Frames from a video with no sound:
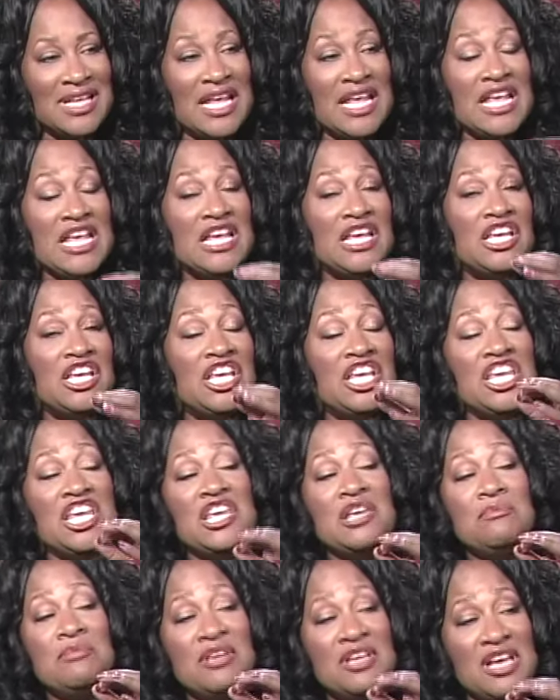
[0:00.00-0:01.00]
yes,
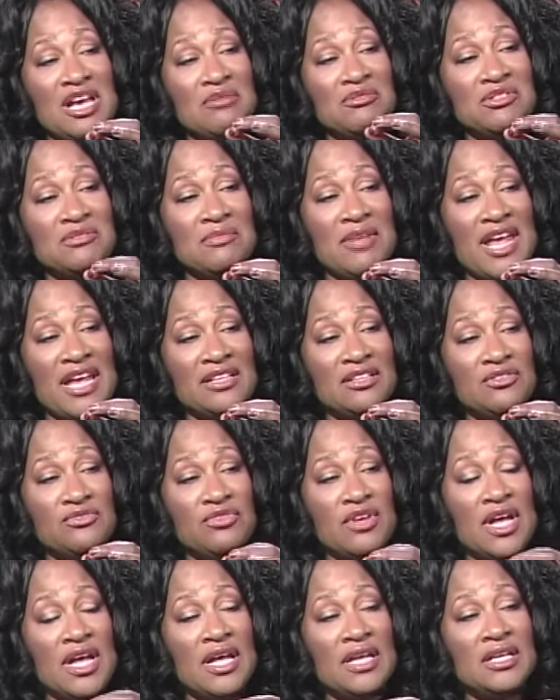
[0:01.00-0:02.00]
He becomes
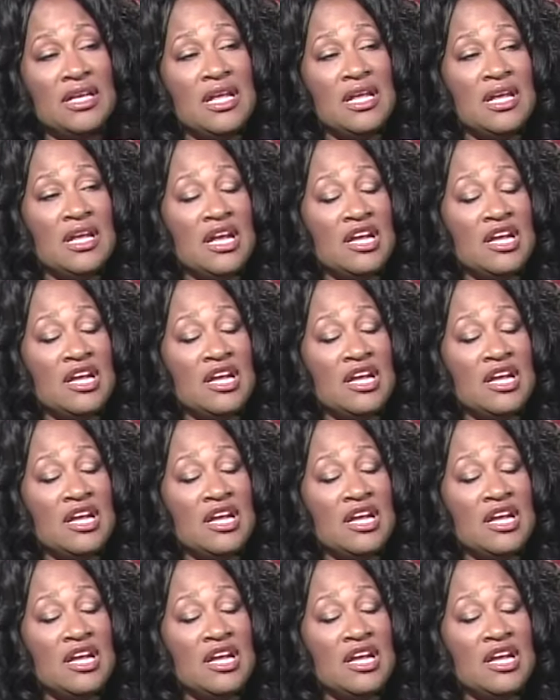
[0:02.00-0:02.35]
magnified,